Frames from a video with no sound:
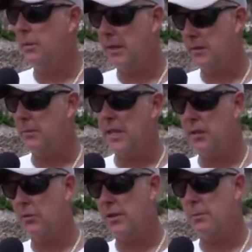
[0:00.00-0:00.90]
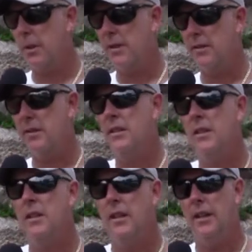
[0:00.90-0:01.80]
We had some dangerous spots.
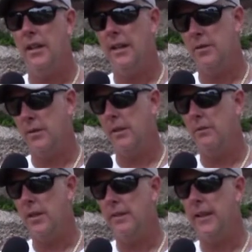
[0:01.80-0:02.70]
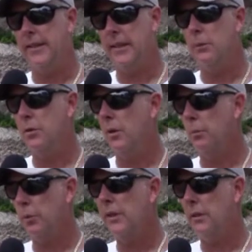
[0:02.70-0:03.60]
And so they've done that, and that was all
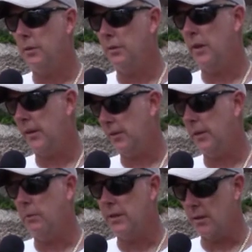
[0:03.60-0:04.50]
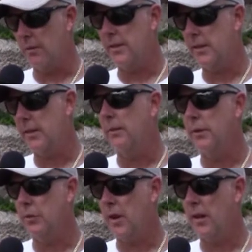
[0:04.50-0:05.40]
a prelude to actually the resurfacing of
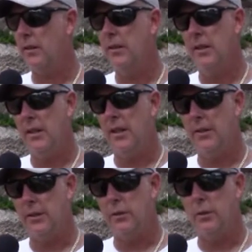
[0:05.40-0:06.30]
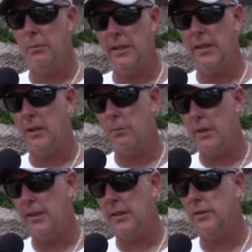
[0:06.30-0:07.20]
the track. The new committee led
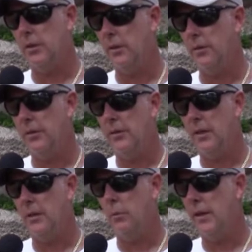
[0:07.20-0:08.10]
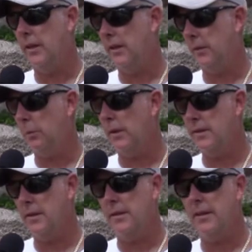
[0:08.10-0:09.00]
by Charles Whitehead as the
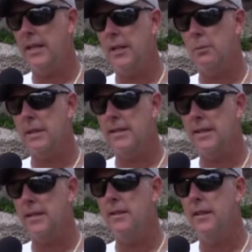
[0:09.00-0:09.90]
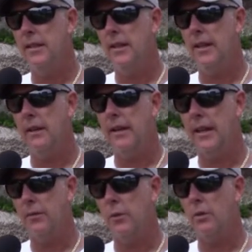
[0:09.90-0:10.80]
president of the DHPC, and I
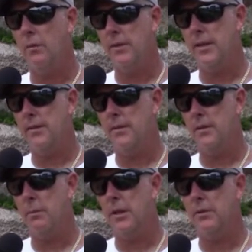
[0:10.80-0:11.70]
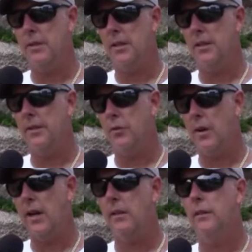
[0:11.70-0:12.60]
had a few conversations about the
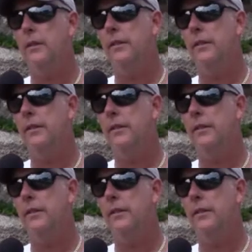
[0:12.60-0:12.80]
track.